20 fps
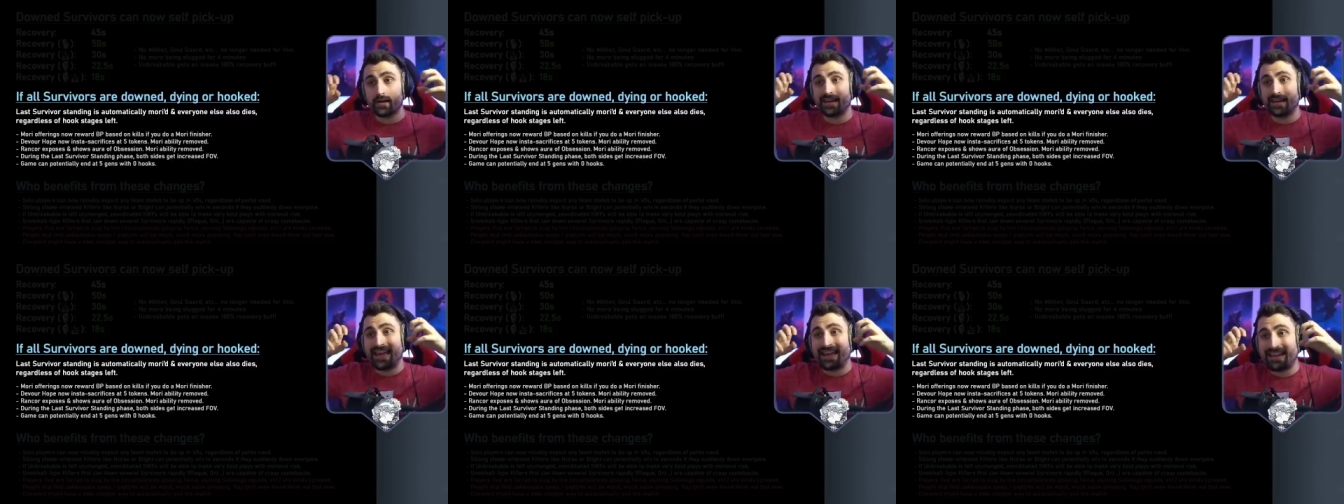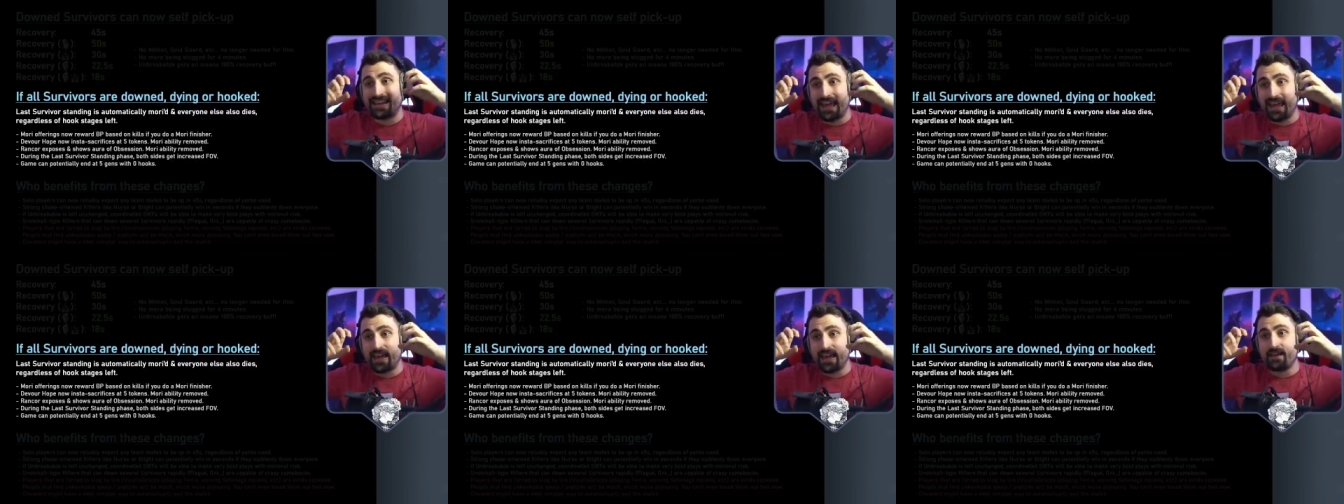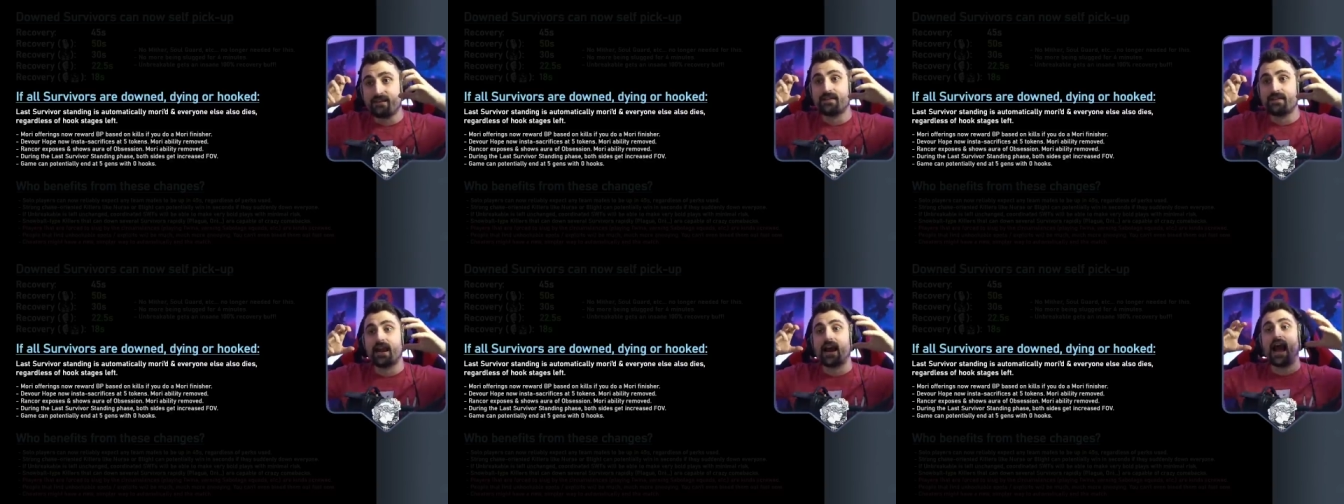get
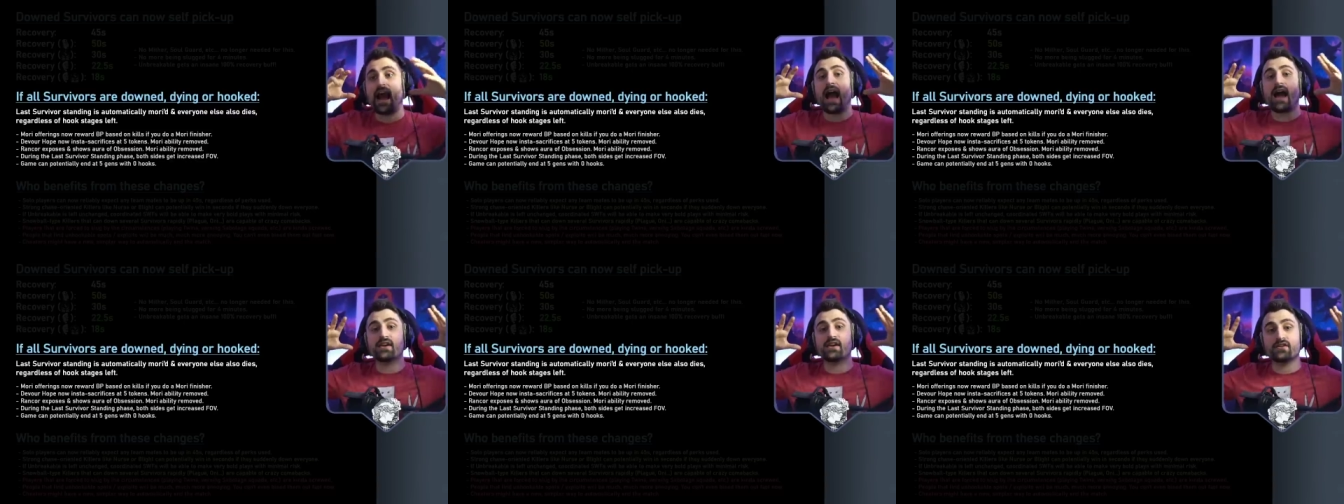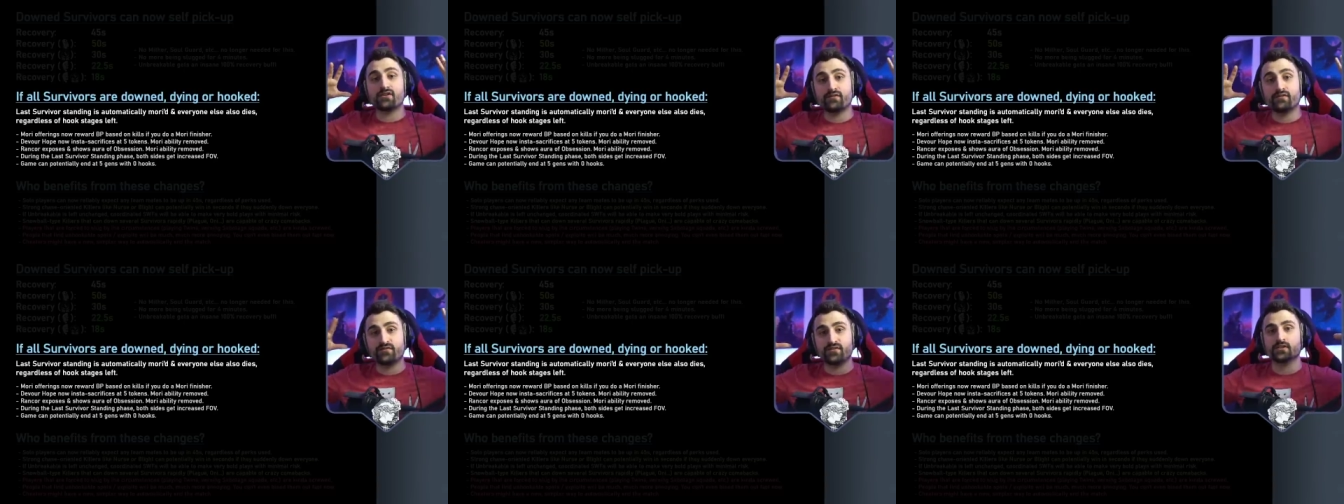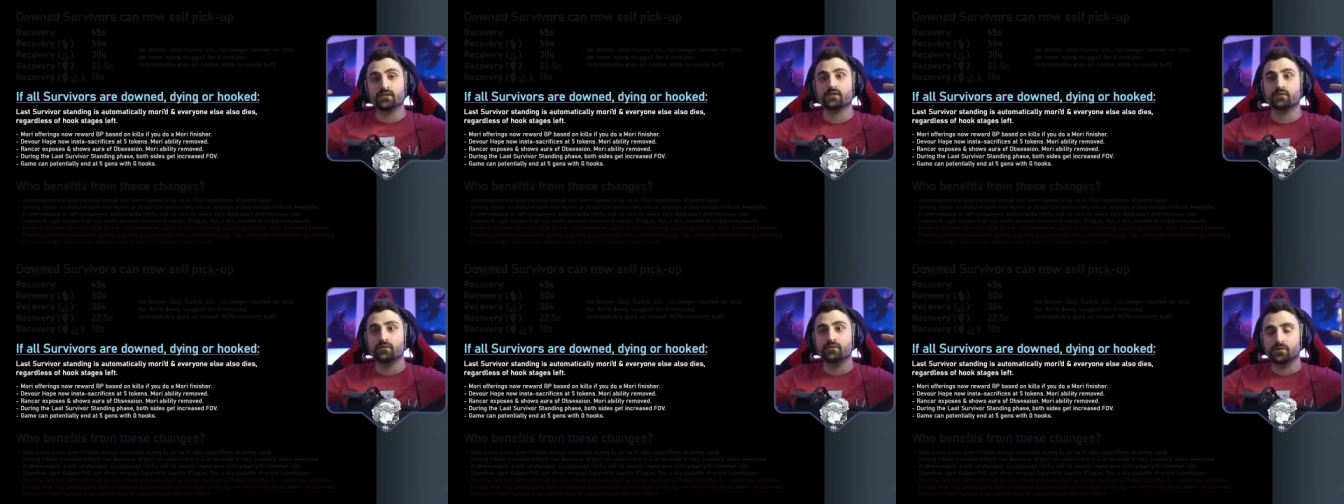a higher
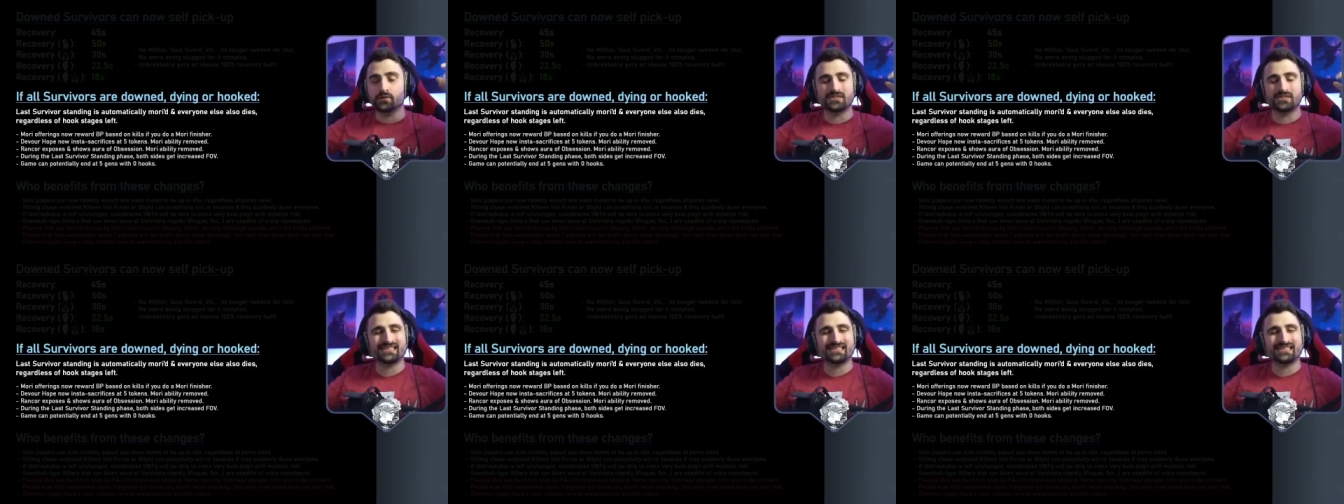field of view.